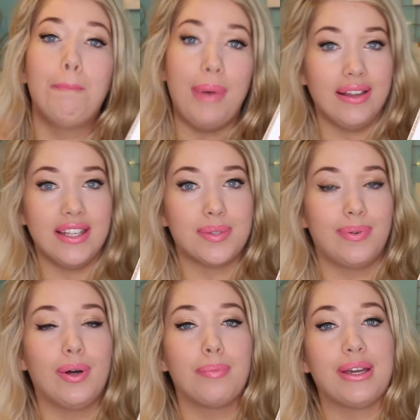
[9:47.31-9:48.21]
buy this
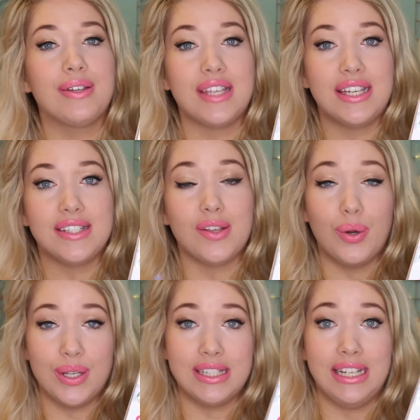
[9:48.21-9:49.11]
one because it is
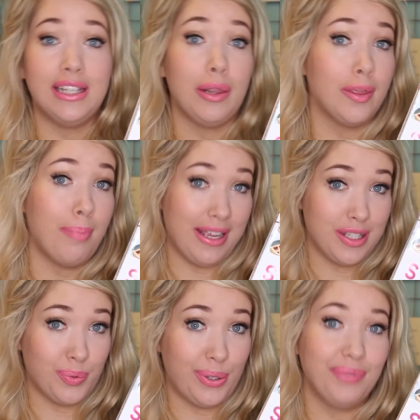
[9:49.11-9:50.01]
honestly the
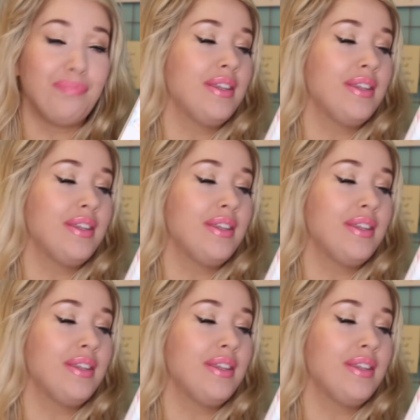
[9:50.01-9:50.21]
best one,